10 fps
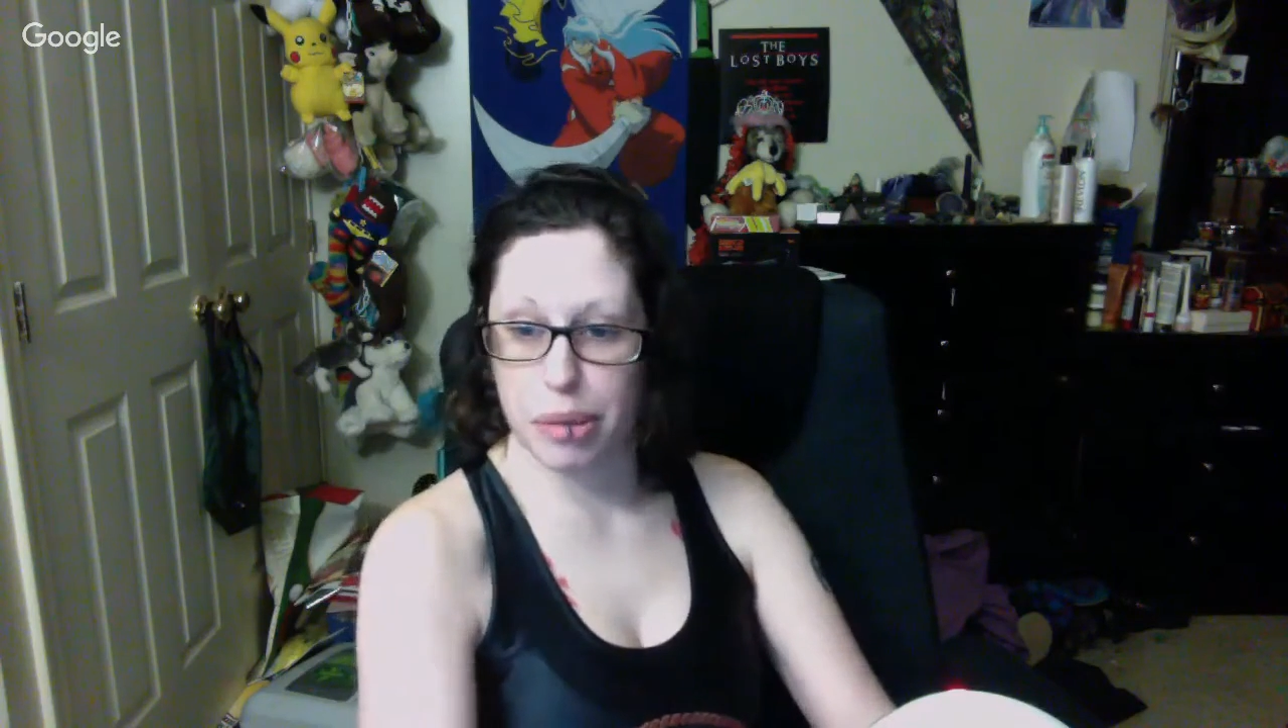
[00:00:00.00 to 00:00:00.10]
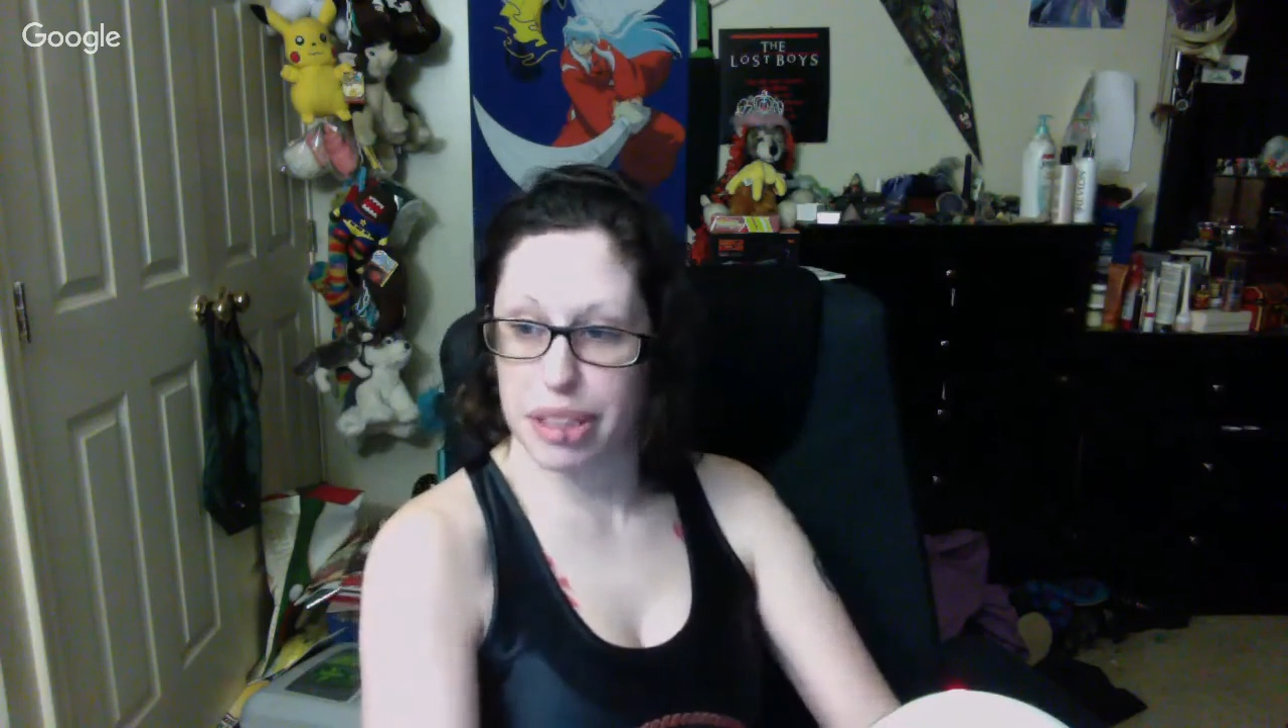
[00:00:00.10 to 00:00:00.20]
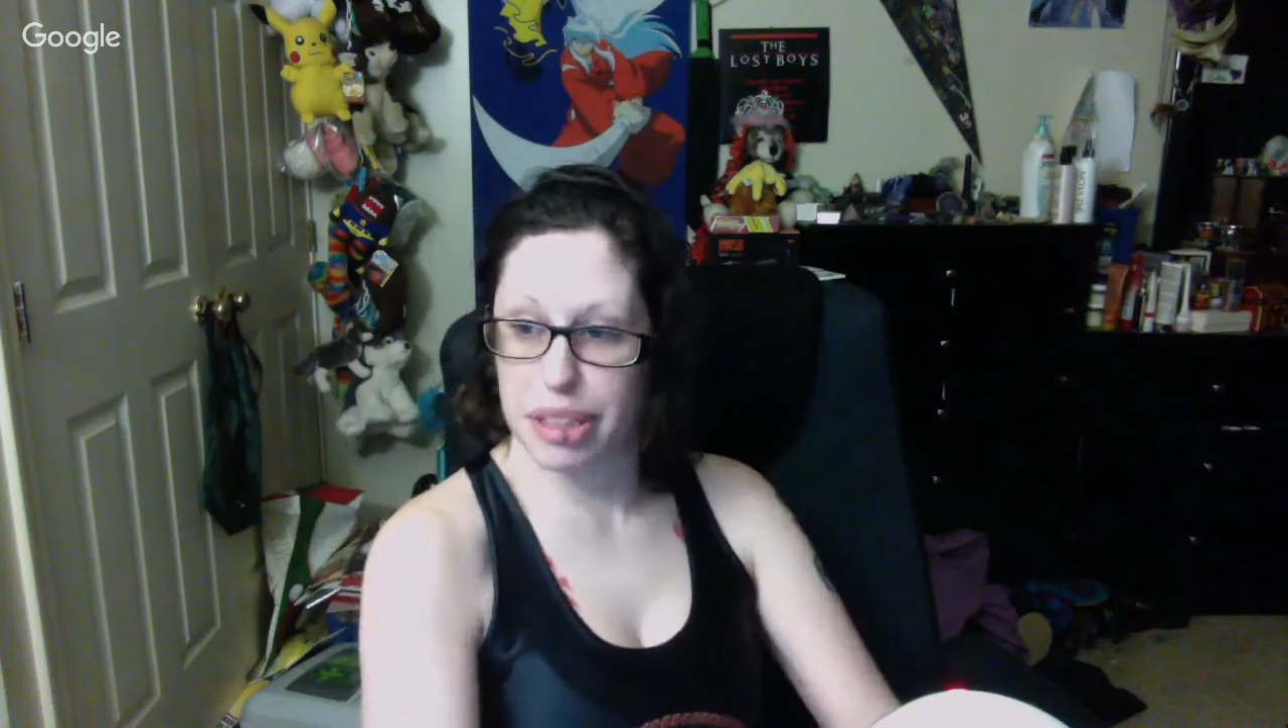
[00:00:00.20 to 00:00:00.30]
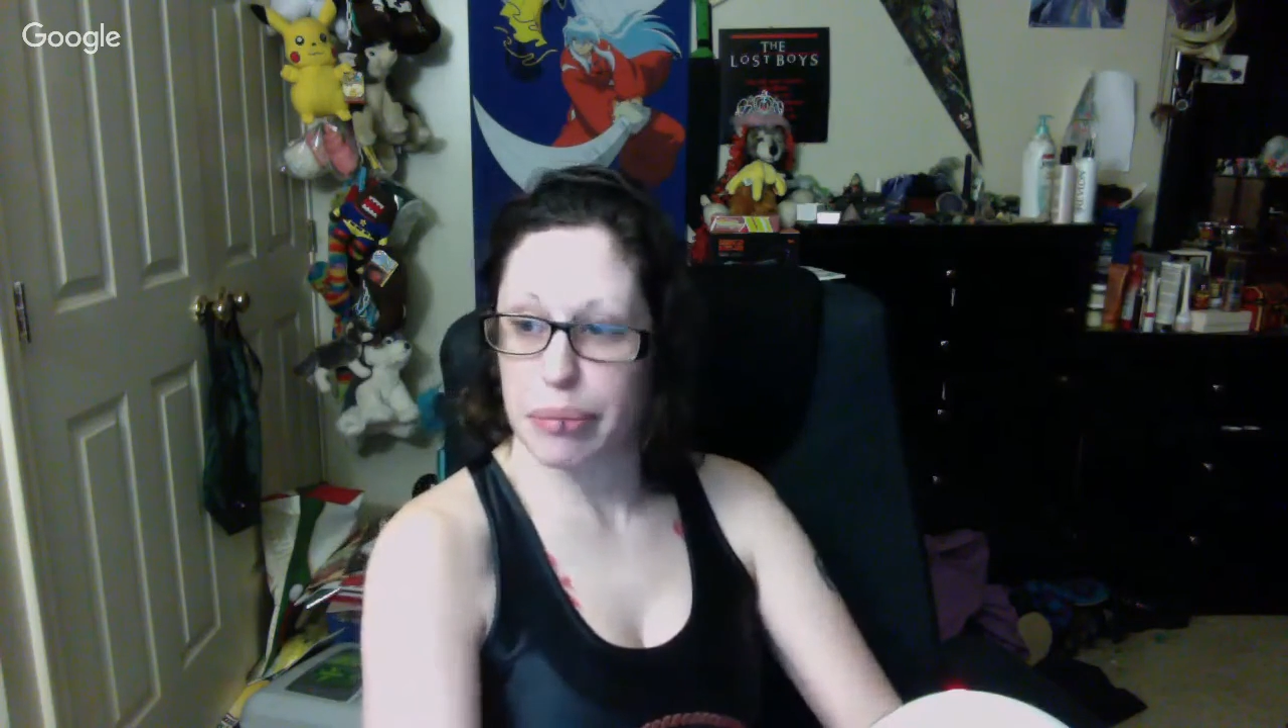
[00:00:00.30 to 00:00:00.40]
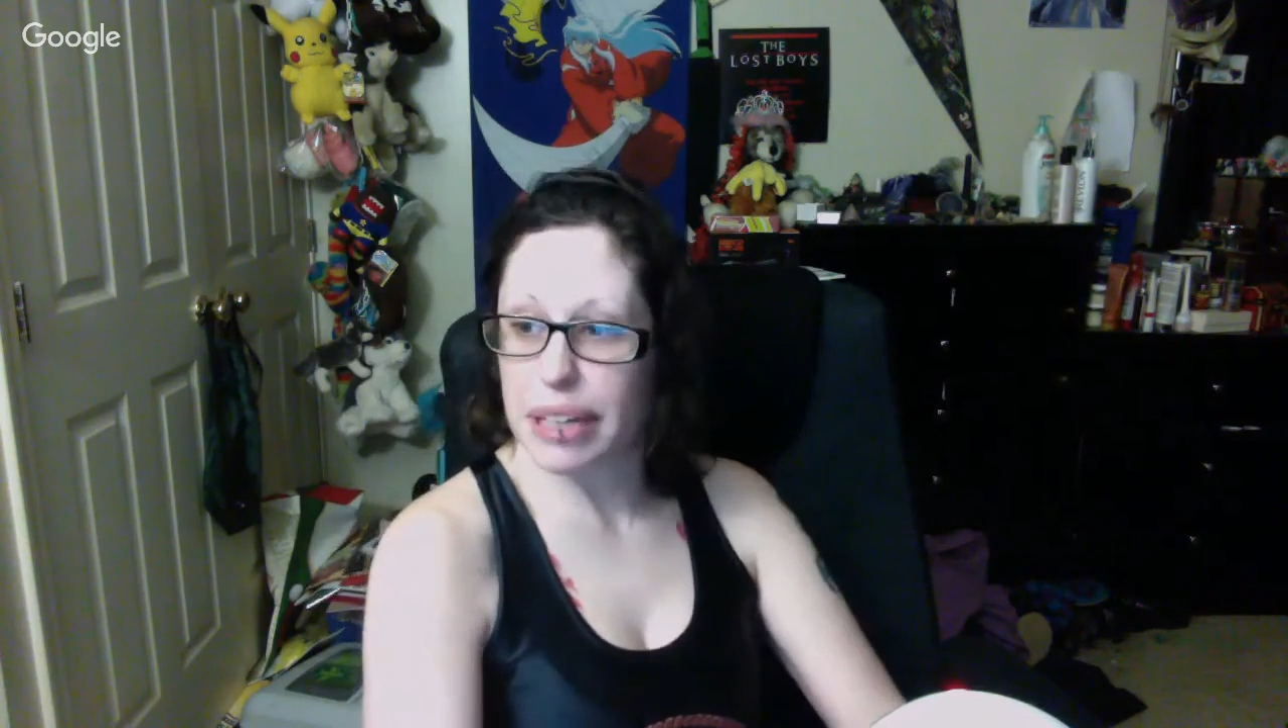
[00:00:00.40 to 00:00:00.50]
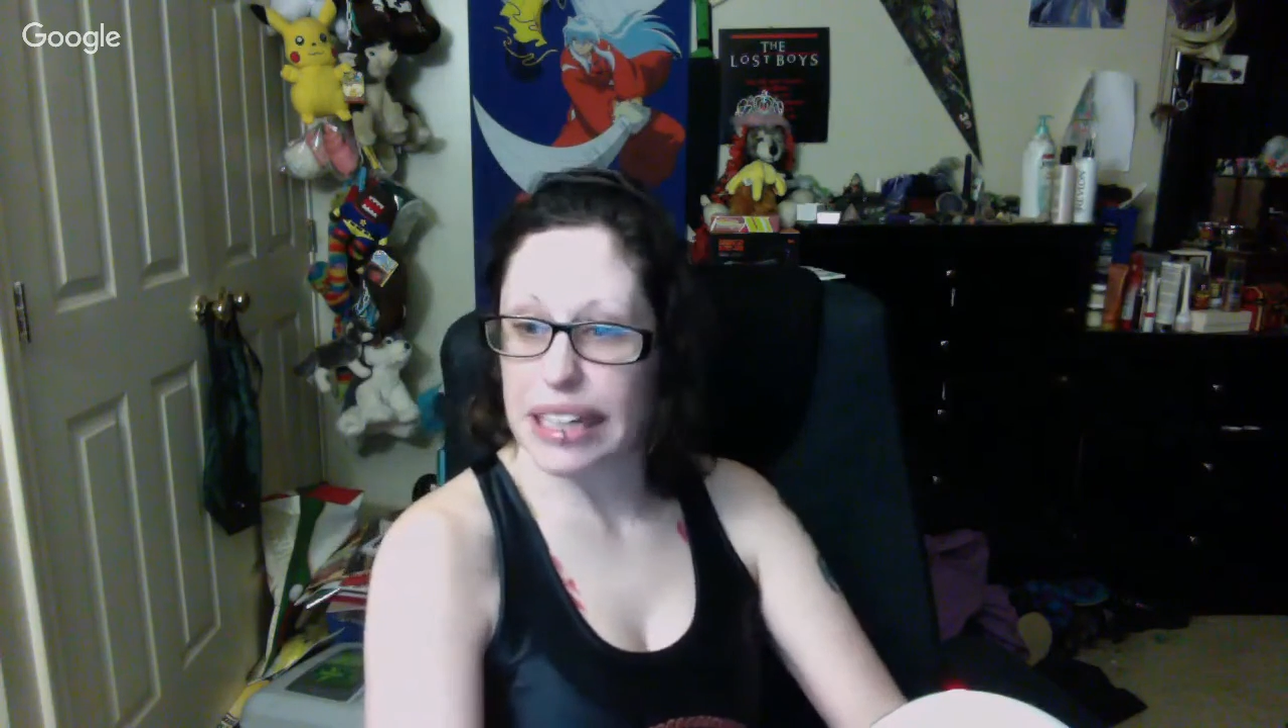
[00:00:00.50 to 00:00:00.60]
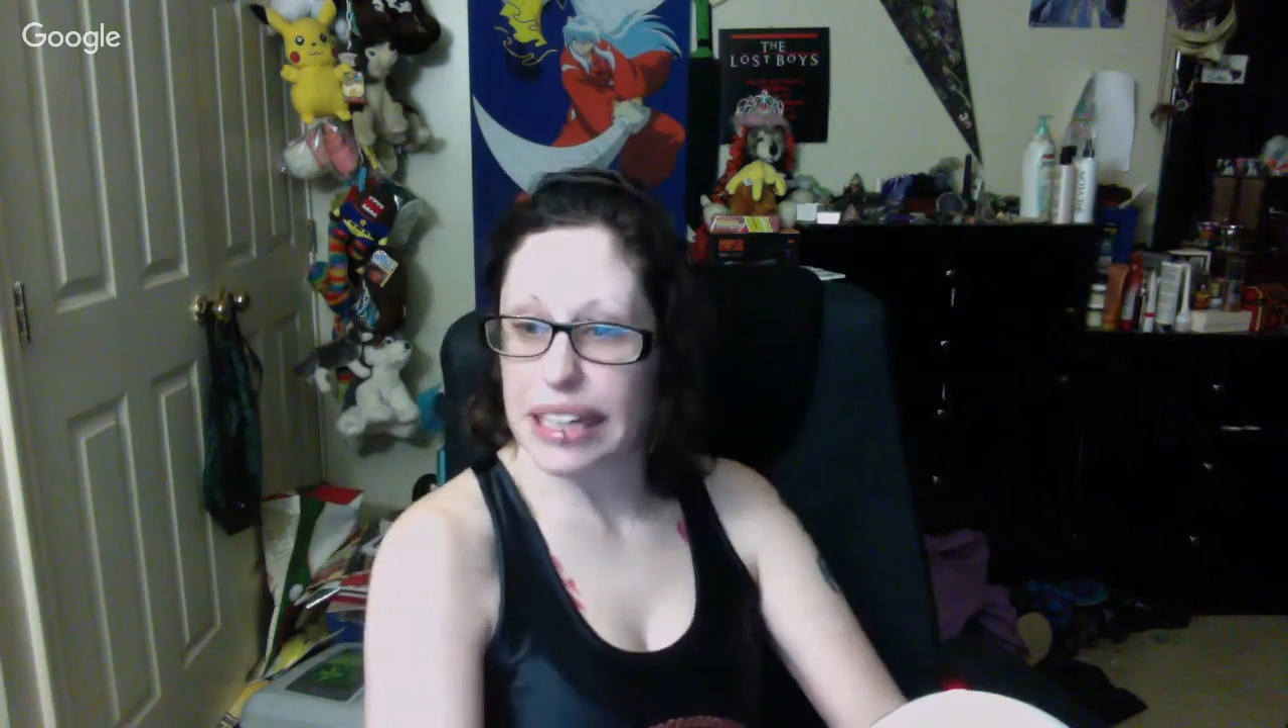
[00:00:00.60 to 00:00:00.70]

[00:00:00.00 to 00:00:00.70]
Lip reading: me.